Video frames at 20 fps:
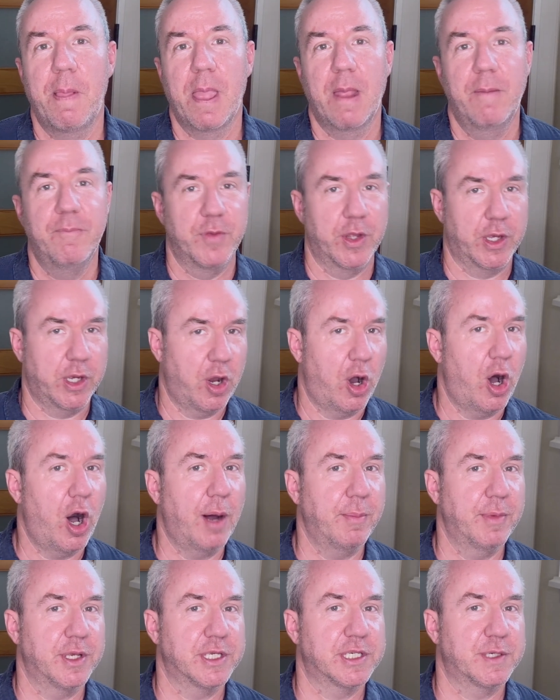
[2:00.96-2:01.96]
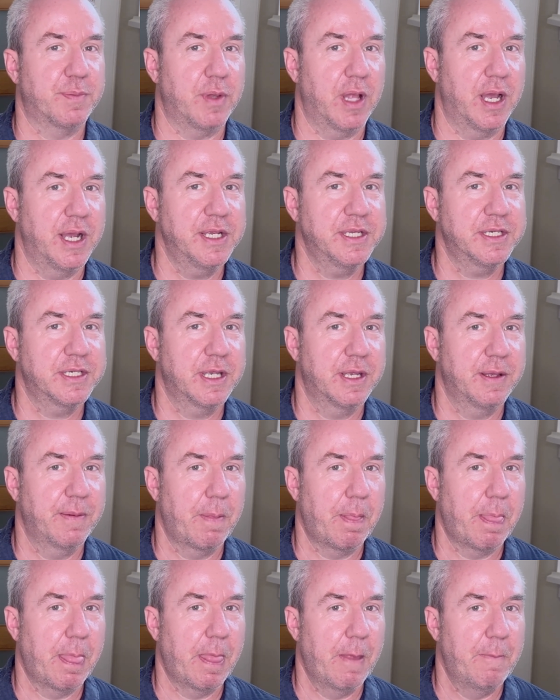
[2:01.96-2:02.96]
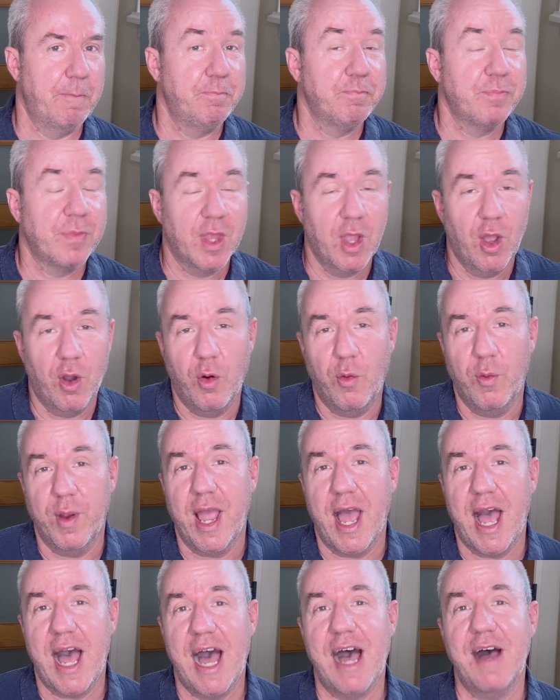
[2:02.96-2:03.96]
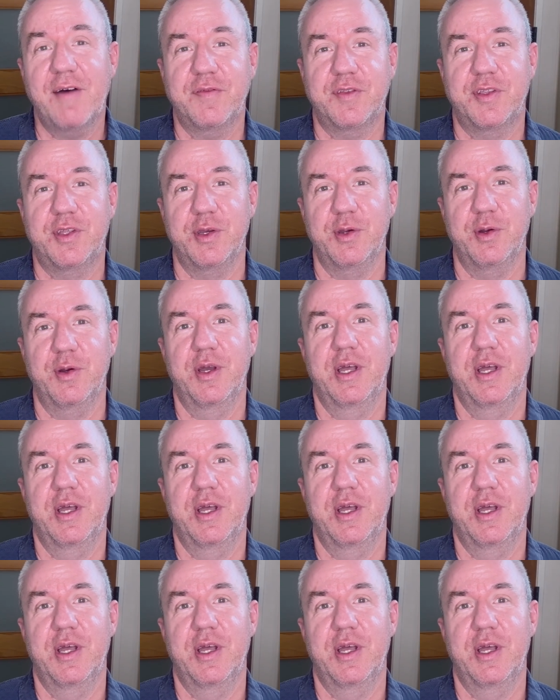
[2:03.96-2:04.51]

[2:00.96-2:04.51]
the comma splice, we have to